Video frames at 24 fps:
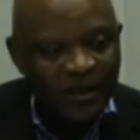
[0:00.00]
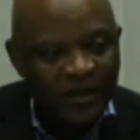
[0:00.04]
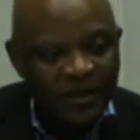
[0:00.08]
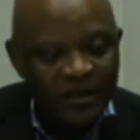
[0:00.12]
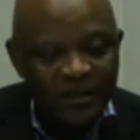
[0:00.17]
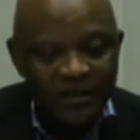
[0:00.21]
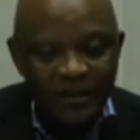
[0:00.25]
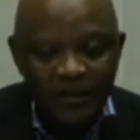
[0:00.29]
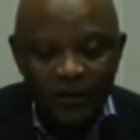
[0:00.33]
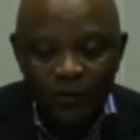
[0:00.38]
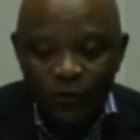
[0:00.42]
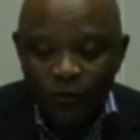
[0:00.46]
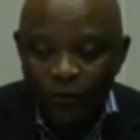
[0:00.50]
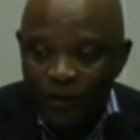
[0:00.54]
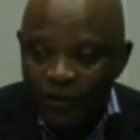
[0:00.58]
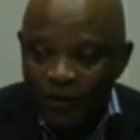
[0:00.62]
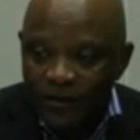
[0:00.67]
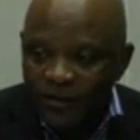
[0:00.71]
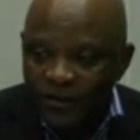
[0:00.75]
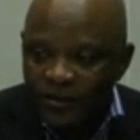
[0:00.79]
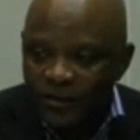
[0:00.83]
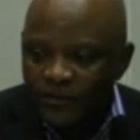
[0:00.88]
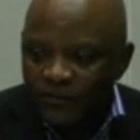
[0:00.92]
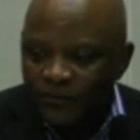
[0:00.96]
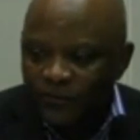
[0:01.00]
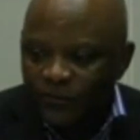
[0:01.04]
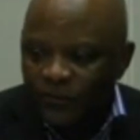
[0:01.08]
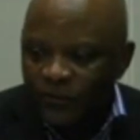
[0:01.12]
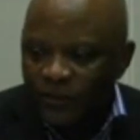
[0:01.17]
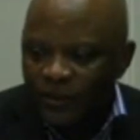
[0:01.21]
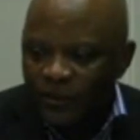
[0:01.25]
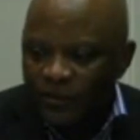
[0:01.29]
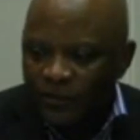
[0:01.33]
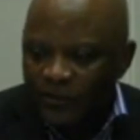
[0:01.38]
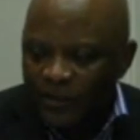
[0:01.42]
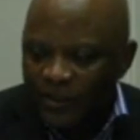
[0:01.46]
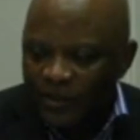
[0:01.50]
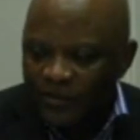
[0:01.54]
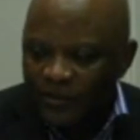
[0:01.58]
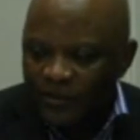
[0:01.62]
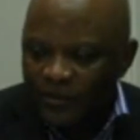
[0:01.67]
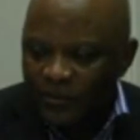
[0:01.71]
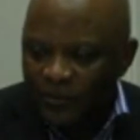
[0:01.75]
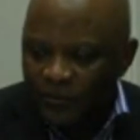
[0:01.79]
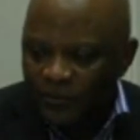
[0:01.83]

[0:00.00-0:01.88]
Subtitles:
the Coalition for Epidemic